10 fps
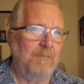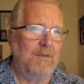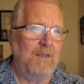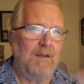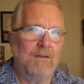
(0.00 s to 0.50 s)

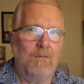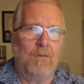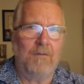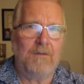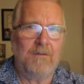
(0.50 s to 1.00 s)
get
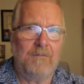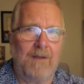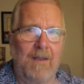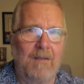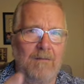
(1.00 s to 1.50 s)
all the different
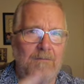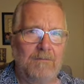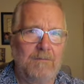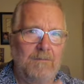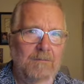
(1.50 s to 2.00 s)
angles.